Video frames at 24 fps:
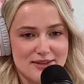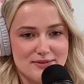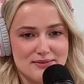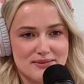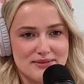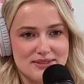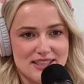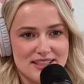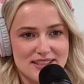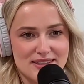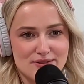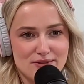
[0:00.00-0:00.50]

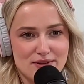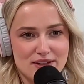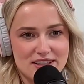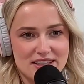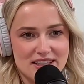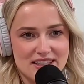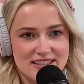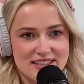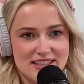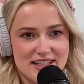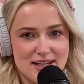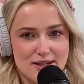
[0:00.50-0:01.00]
social
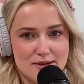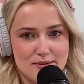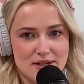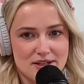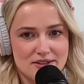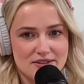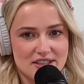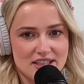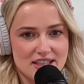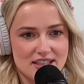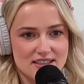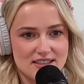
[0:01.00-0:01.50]

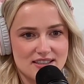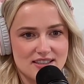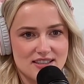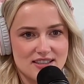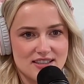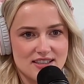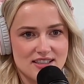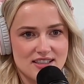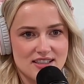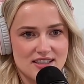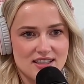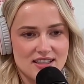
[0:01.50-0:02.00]
constructs. I
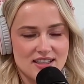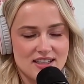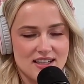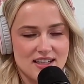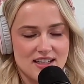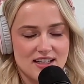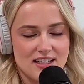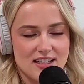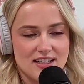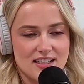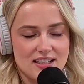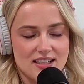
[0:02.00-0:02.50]
think
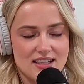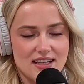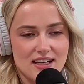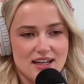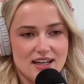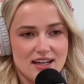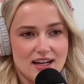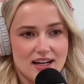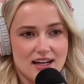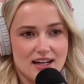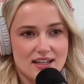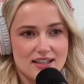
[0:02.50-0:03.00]

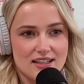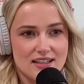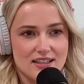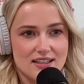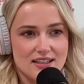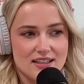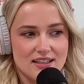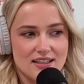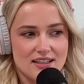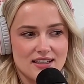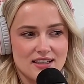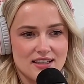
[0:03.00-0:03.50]
like
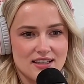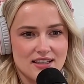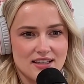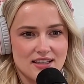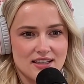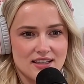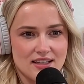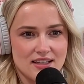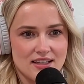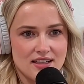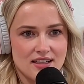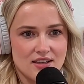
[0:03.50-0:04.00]

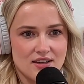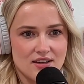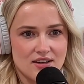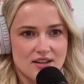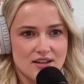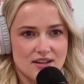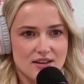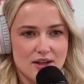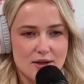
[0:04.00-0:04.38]
just